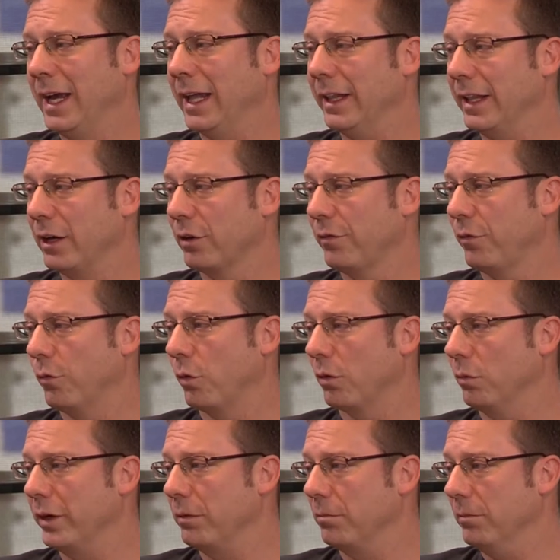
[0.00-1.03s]
and therefore
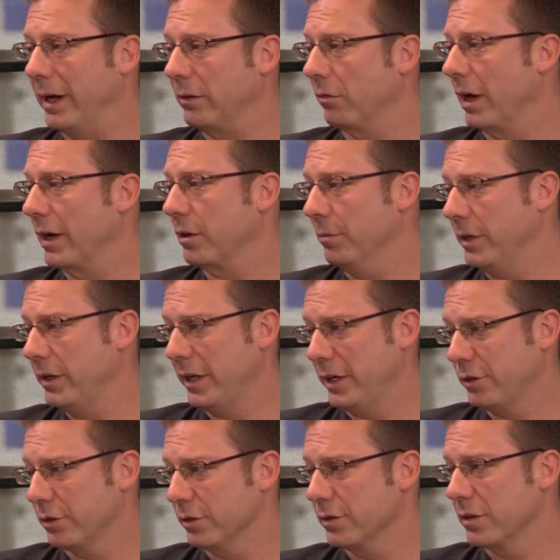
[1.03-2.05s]
we make
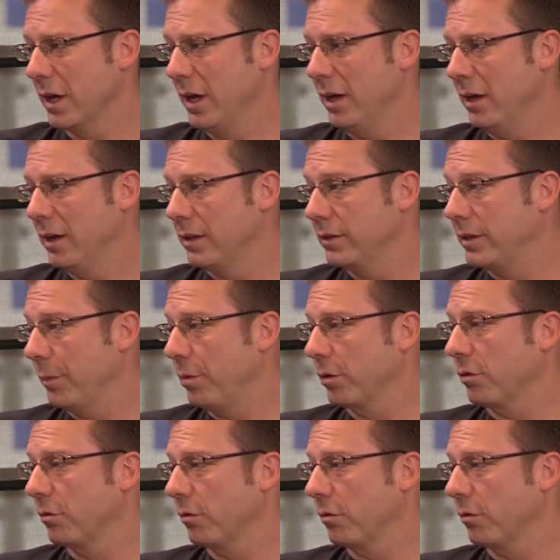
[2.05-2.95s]
recommendations. The typical